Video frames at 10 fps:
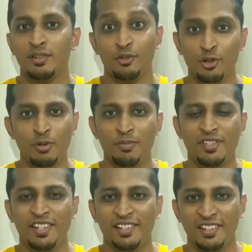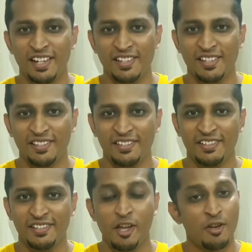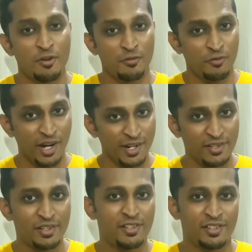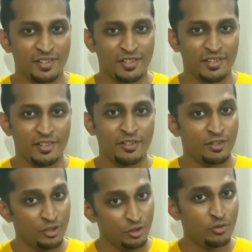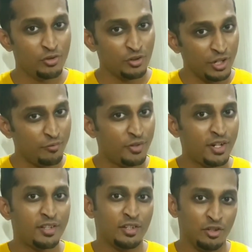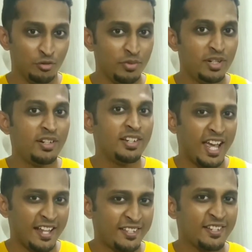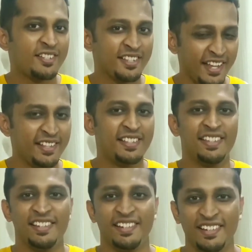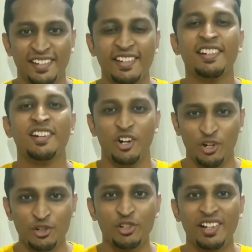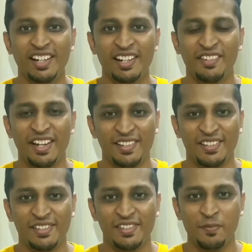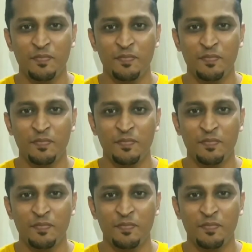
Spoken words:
Don't be mistaken, guys. Viruses used to infect the human cancerous cells. Oncolytic viruses.